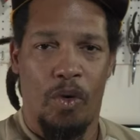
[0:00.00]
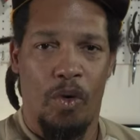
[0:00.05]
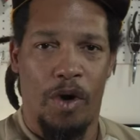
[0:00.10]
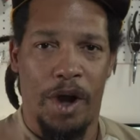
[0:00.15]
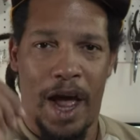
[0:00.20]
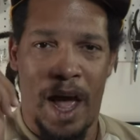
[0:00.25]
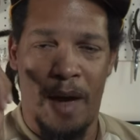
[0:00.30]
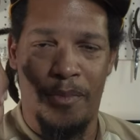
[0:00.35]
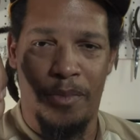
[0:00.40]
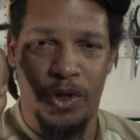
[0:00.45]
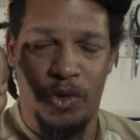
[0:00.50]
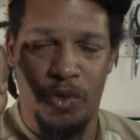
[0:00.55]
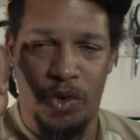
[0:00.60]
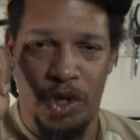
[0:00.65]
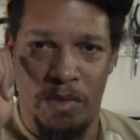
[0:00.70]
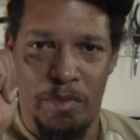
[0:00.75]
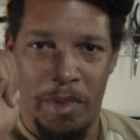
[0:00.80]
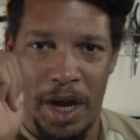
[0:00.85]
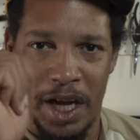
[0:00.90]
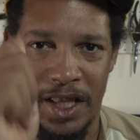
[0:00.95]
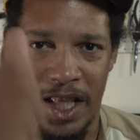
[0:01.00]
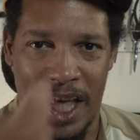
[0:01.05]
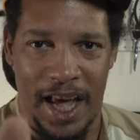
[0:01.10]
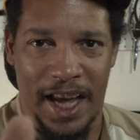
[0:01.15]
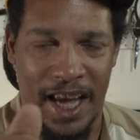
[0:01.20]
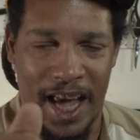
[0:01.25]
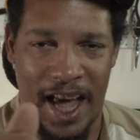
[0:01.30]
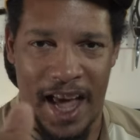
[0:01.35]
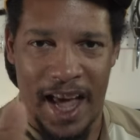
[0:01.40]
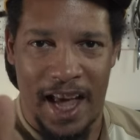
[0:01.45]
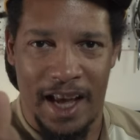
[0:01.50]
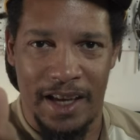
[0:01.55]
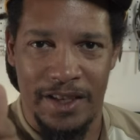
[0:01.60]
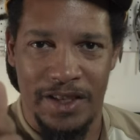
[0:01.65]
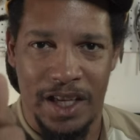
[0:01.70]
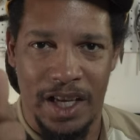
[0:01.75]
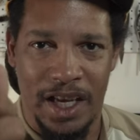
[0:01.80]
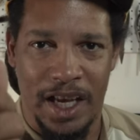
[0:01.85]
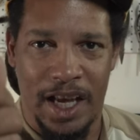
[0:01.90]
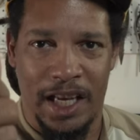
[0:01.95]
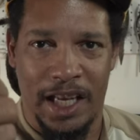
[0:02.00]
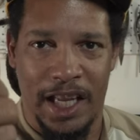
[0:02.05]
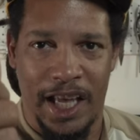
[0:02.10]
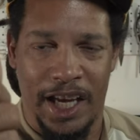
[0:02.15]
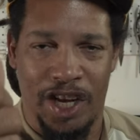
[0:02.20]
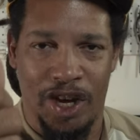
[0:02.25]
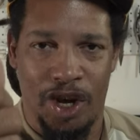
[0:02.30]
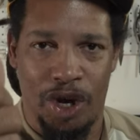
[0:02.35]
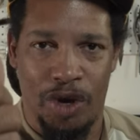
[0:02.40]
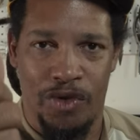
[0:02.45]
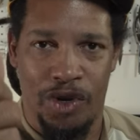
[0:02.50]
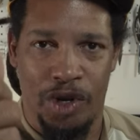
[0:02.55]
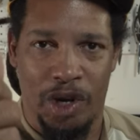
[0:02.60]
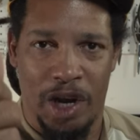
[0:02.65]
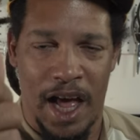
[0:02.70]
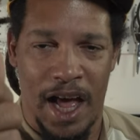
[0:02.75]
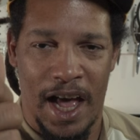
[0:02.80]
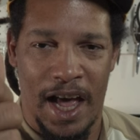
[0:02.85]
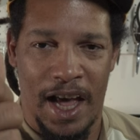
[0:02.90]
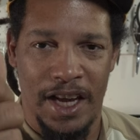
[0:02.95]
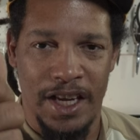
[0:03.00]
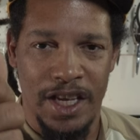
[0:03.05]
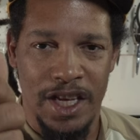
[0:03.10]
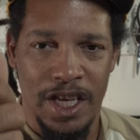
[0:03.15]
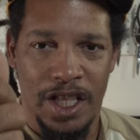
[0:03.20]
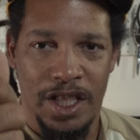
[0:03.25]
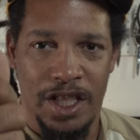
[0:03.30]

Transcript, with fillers: What happens when you make that cast and let go of your line,